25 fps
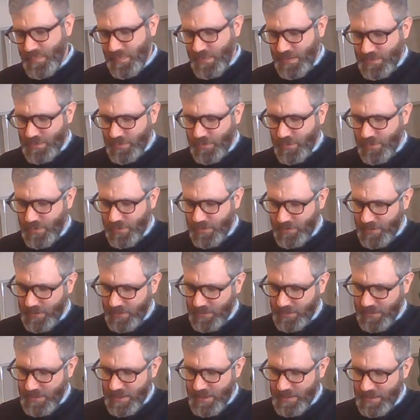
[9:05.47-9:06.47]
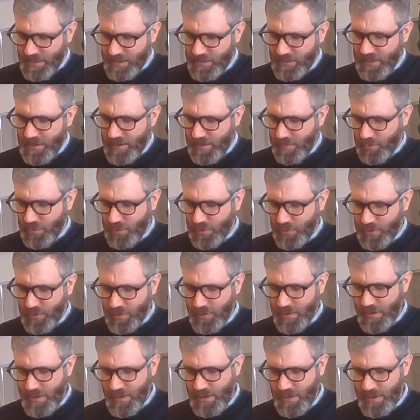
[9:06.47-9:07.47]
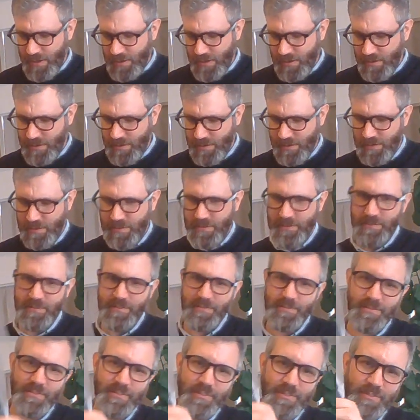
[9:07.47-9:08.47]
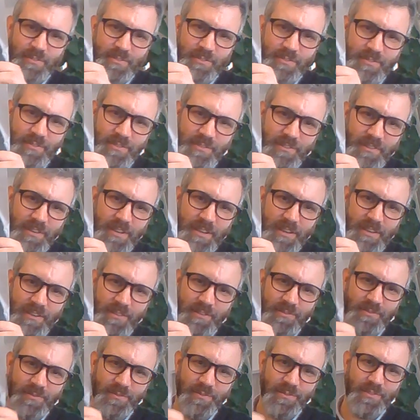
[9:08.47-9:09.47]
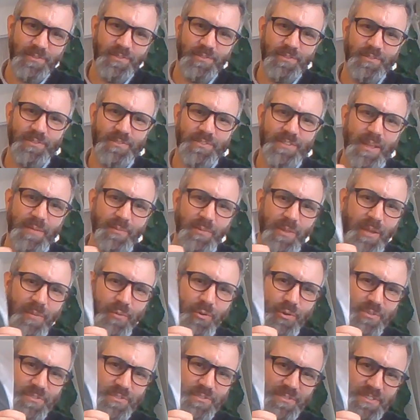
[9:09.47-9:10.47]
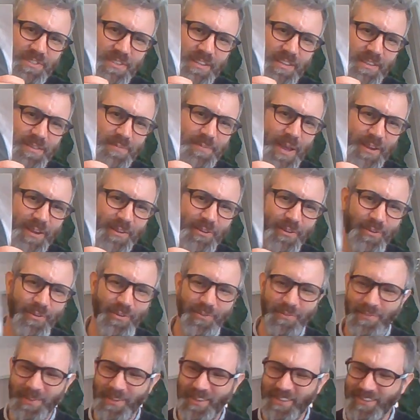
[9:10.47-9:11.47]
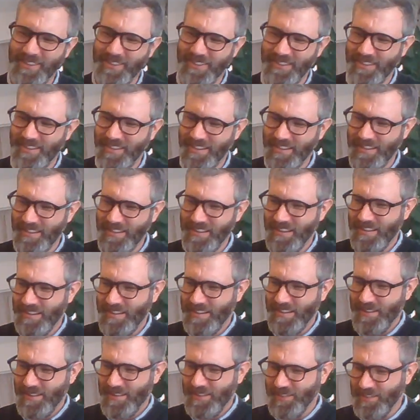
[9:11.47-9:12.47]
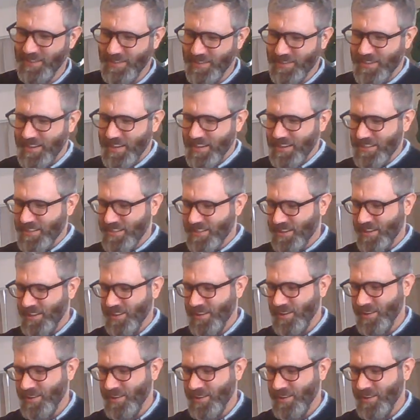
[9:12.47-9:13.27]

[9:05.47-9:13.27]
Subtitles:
So on the Atlantic label. So yeah, same label as you see back home in the States.